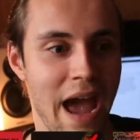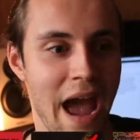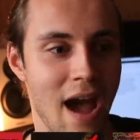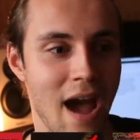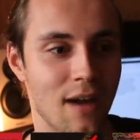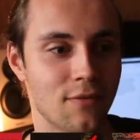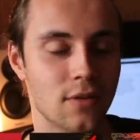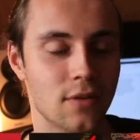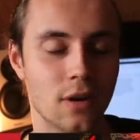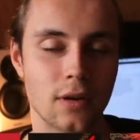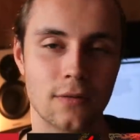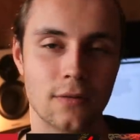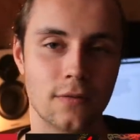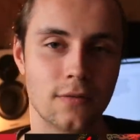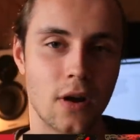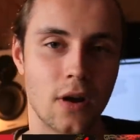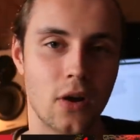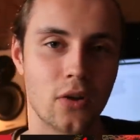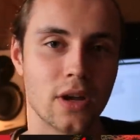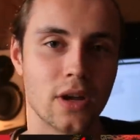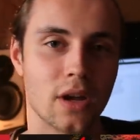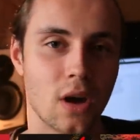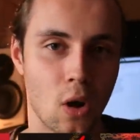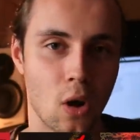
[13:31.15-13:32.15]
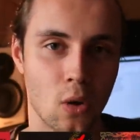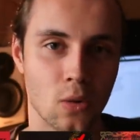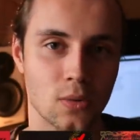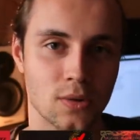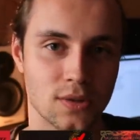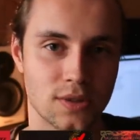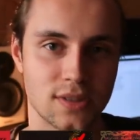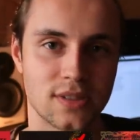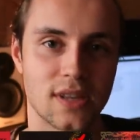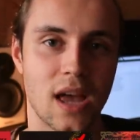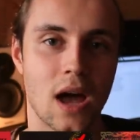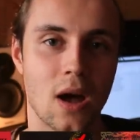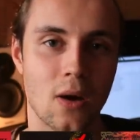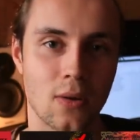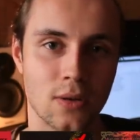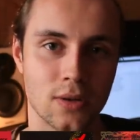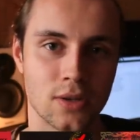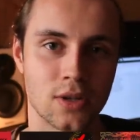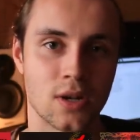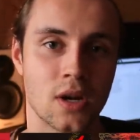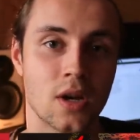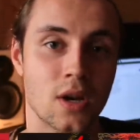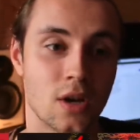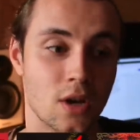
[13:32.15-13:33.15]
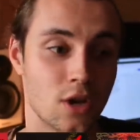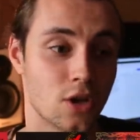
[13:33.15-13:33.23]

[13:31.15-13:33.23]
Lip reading: have their very own sound.